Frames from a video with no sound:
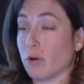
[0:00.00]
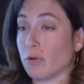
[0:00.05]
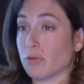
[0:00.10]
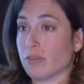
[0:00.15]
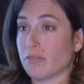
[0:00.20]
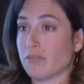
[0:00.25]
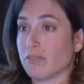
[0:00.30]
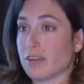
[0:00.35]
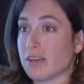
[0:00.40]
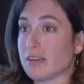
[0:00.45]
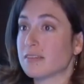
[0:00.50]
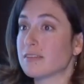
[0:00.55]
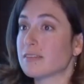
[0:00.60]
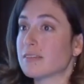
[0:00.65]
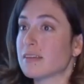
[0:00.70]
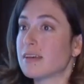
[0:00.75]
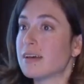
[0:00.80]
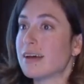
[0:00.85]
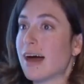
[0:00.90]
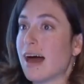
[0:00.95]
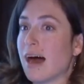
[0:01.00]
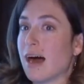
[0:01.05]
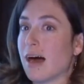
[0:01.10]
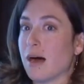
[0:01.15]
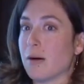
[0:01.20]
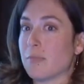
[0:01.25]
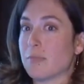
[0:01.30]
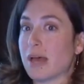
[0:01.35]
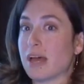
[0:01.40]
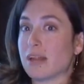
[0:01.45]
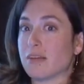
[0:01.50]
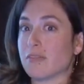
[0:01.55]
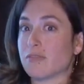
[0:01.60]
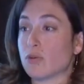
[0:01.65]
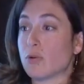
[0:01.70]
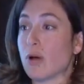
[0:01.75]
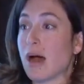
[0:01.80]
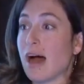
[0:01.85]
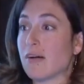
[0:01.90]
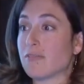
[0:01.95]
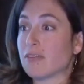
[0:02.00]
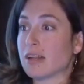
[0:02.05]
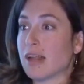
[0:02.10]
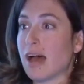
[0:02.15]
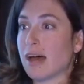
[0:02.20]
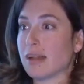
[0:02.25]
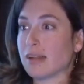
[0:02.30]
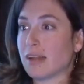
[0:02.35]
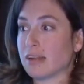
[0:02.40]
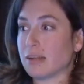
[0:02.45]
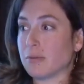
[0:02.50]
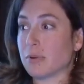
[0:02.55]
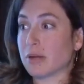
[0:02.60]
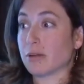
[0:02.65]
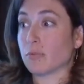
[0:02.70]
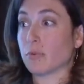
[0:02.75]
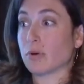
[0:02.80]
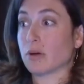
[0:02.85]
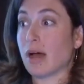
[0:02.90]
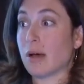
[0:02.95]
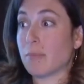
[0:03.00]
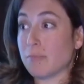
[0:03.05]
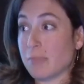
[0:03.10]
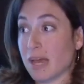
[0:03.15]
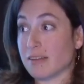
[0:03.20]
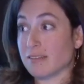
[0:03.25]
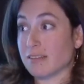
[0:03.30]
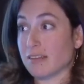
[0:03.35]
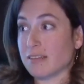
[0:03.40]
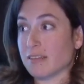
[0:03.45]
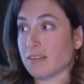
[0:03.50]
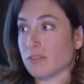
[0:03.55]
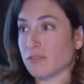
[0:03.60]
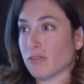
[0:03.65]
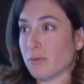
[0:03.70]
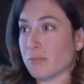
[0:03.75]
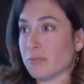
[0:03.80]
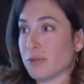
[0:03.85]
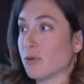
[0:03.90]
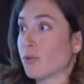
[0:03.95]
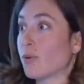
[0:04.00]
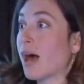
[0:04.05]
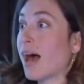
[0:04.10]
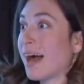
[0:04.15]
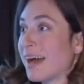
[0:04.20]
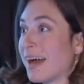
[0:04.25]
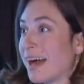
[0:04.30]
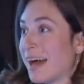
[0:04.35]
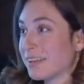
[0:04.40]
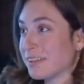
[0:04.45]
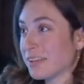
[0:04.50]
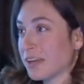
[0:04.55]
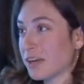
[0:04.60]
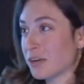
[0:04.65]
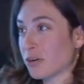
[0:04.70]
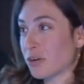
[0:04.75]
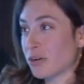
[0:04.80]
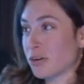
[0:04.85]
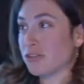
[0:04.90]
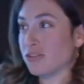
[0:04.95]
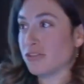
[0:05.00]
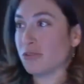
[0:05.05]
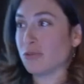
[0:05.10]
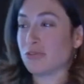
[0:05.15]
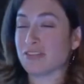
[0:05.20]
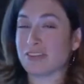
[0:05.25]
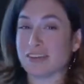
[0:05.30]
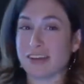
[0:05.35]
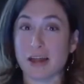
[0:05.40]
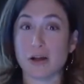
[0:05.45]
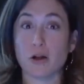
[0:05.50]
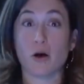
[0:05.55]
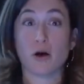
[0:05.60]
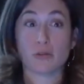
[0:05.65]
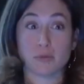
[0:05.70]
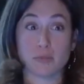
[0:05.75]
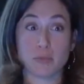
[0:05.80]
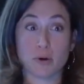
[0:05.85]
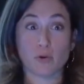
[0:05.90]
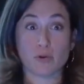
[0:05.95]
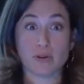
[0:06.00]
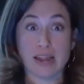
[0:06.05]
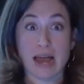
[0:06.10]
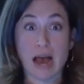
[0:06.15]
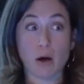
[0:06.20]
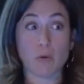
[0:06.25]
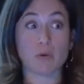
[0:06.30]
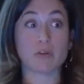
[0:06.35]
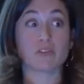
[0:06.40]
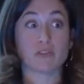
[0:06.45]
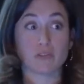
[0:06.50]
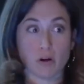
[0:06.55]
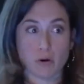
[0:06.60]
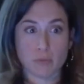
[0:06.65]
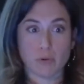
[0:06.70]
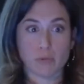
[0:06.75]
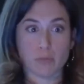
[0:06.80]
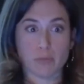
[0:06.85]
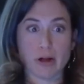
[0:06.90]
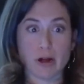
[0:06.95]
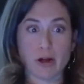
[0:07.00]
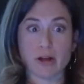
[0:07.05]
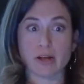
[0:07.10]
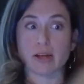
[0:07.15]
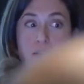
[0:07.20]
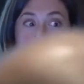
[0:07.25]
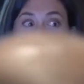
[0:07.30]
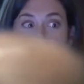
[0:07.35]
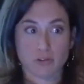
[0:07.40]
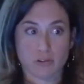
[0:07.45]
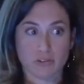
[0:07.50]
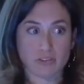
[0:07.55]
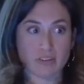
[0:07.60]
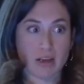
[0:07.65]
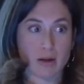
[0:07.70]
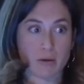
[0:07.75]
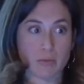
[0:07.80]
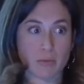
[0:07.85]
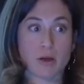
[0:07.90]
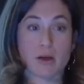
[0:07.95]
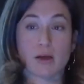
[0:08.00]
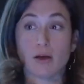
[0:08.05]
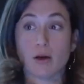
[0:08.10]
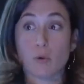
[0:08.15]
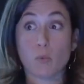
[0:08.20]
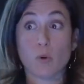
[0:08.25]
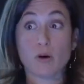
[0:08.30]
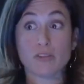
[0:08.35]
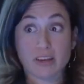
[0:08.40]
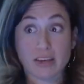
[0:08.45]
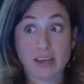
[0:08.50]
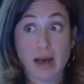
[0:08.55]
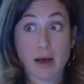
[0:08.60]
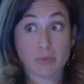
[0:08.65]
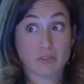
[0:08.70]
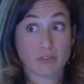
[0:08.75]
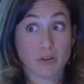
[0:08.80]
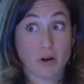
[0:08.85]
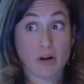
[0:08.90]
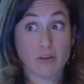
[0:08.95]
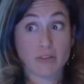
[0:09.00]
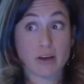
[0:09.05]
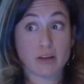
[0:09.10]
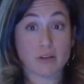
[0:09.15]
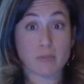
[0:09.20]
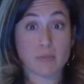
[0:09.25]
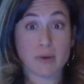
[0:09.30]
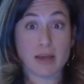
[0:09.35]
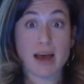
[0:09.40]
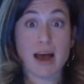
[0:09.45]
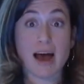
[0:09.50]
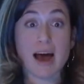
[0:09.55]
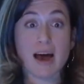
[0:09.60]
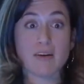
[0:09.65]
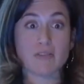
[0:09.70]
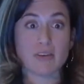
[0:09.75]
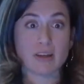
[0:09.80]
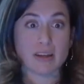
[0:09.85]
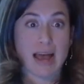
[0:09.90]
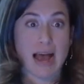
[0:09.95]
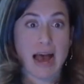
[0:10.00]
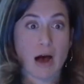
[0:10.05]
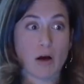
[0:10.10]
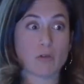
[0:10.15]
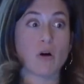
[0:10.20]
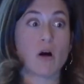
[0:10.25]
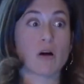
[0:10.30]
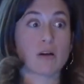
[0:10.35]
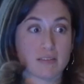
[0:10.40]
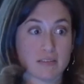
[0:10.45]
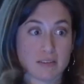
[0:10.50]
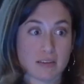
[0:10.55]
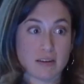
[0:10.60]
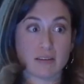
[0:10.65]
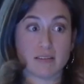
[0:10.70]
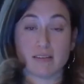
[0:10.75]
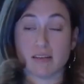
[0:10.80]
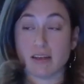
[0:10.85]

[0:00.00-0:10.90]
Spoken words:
both of these, and if you haven't had anybody mandate these from you, I highly encourage you to get on the boat now and start preparing and understand what the gaps are that you may have and how long it's going to